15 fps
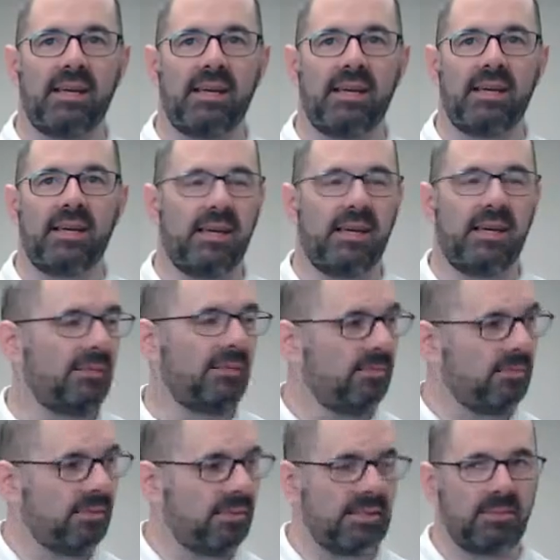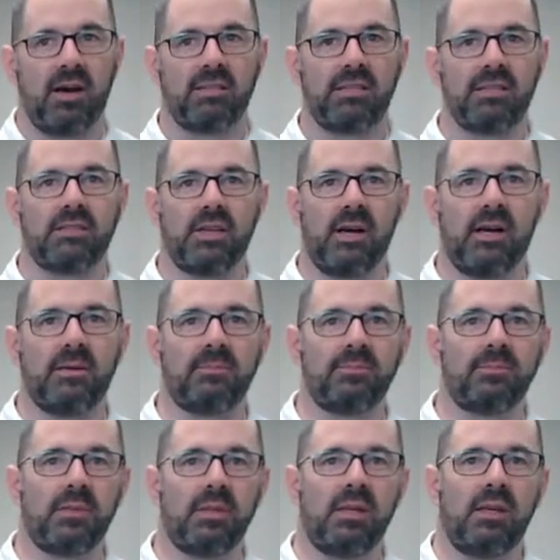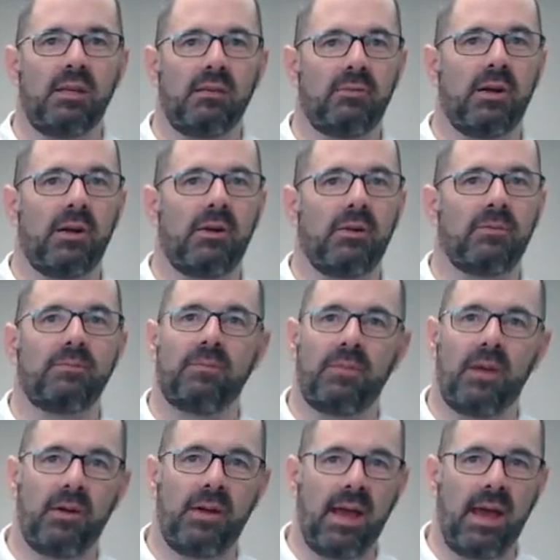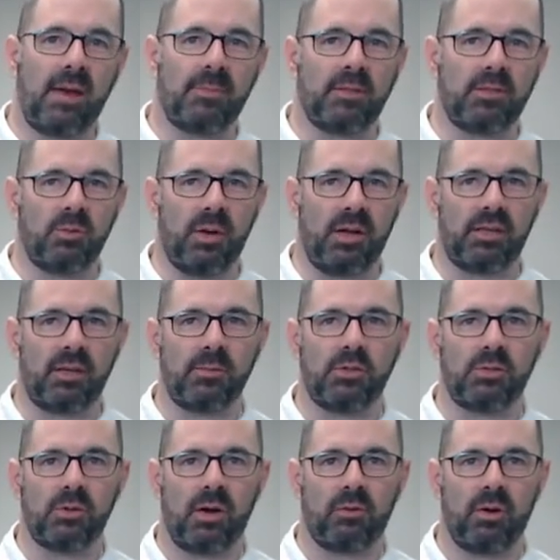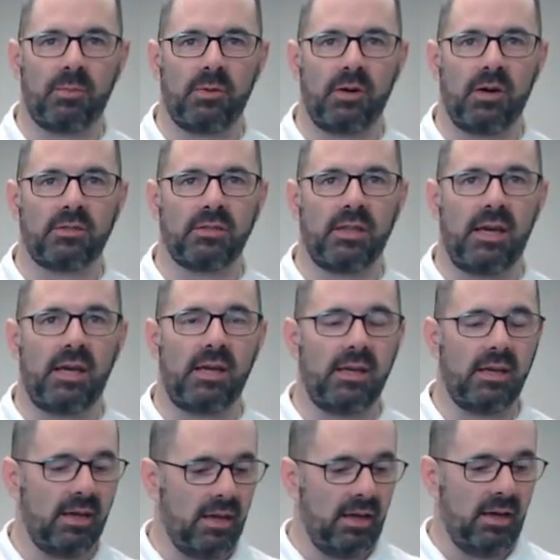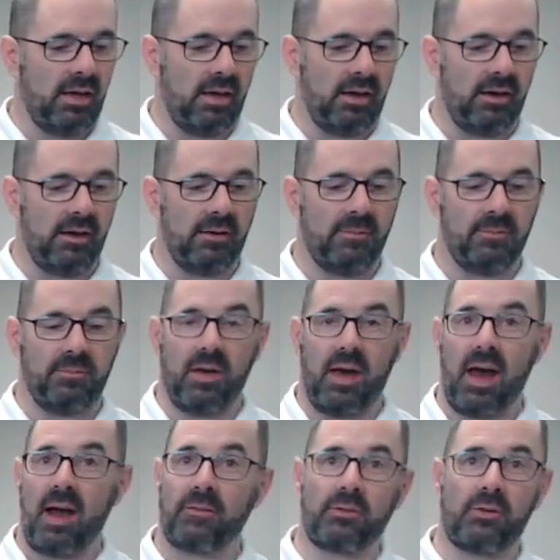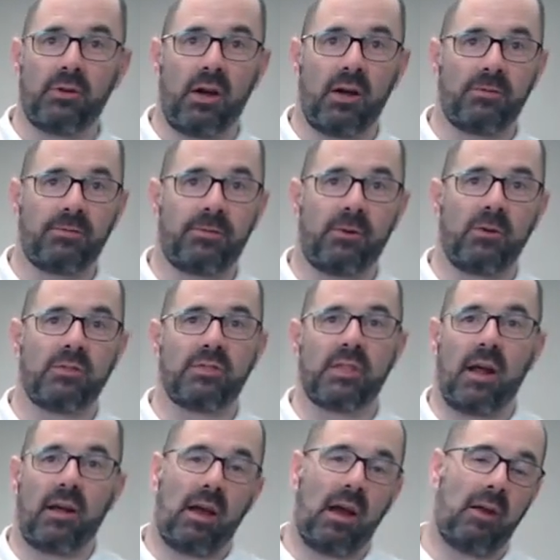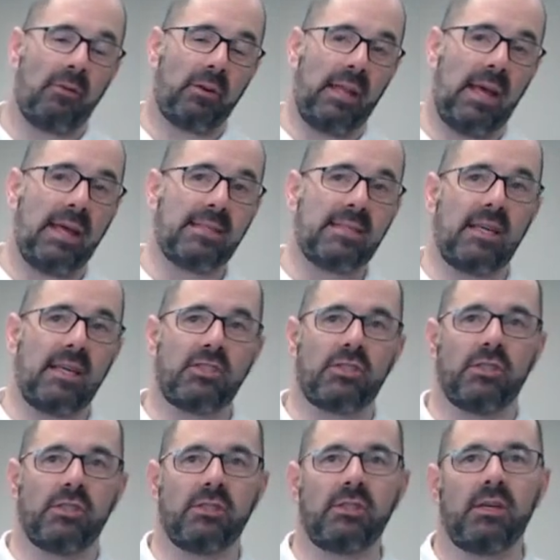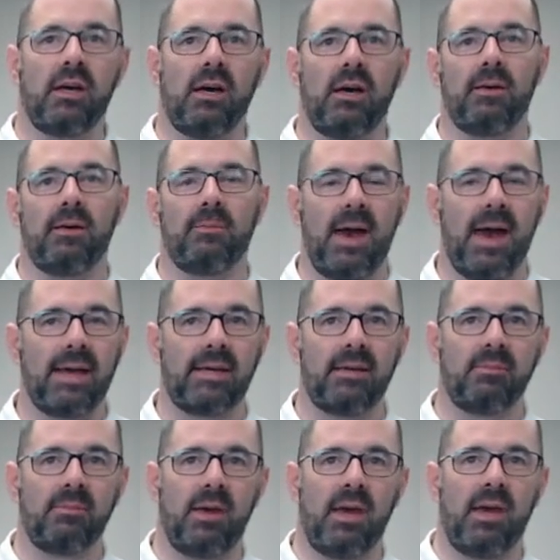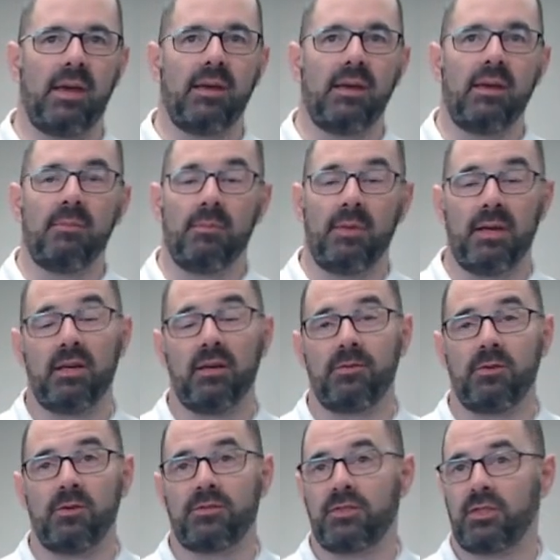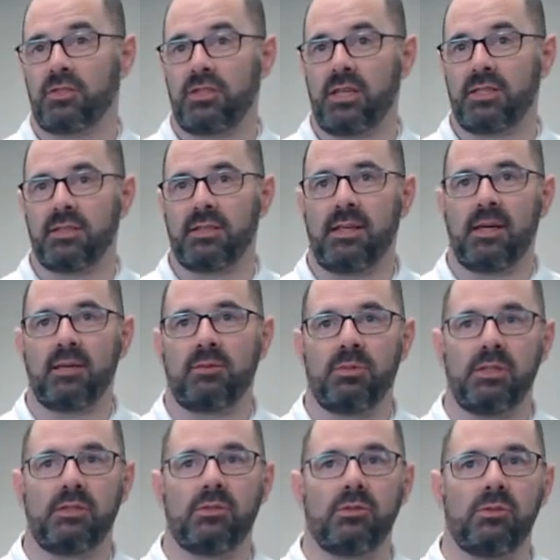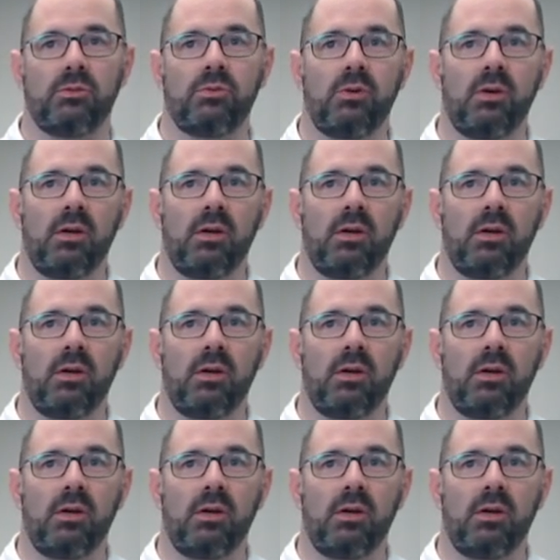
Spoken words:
and this is my colleague, Tom. We're very happy to welcome you to our webinar today. After our last session back in May, many of you have suggested that we do